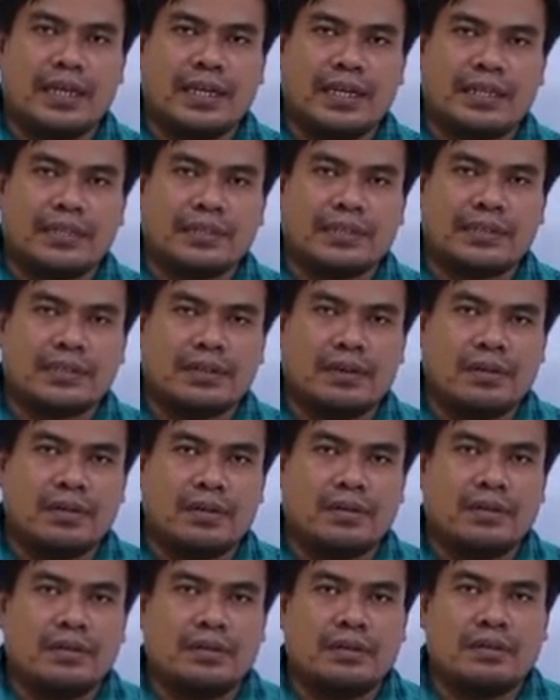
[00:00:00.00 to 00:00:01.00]
is
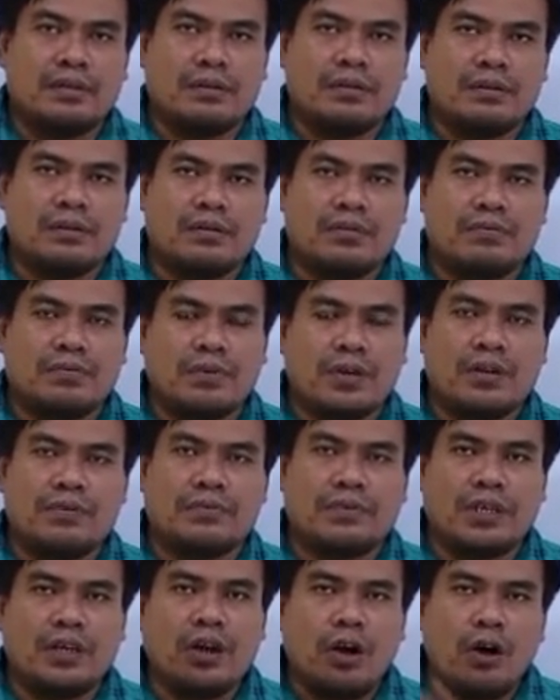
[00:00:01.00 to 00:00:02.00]
called one
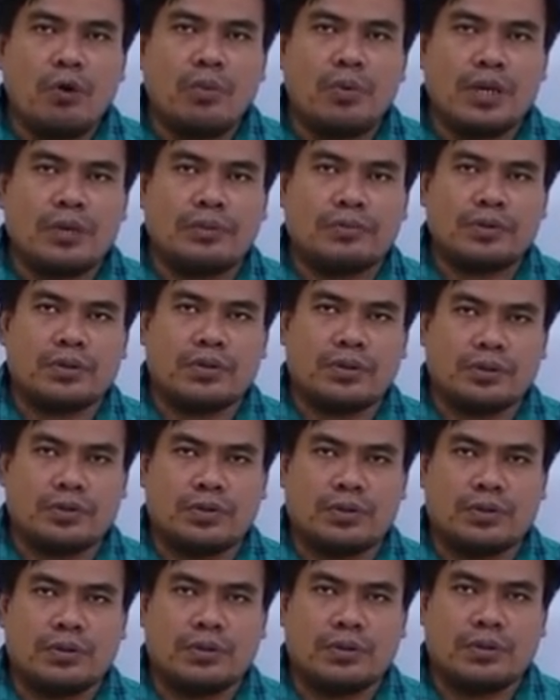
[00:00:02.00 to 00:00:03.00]
of the homonyms
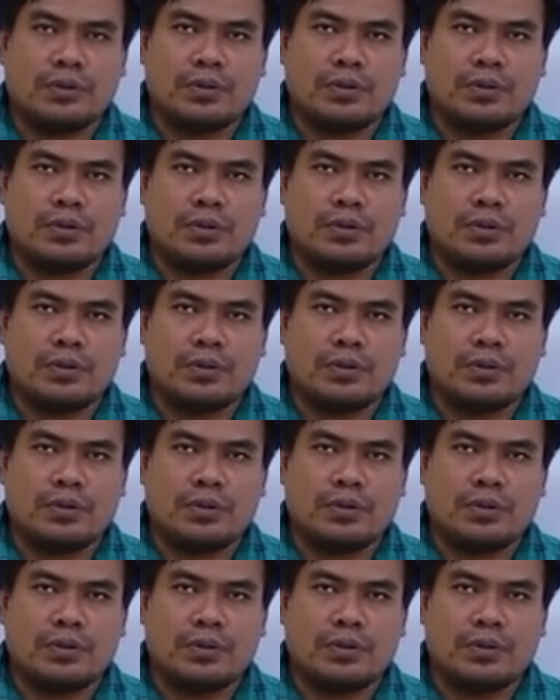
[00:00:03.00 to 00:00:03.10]
also.